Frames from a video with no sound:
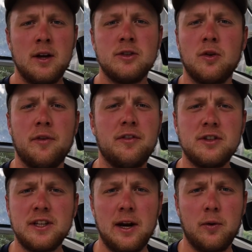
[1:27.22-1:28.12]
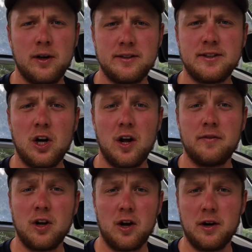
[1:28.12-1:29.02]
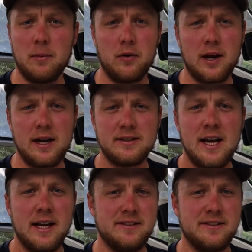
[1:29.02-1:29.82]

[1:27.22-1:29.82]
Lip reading: So the first thing I wanted to start off talking about, guys,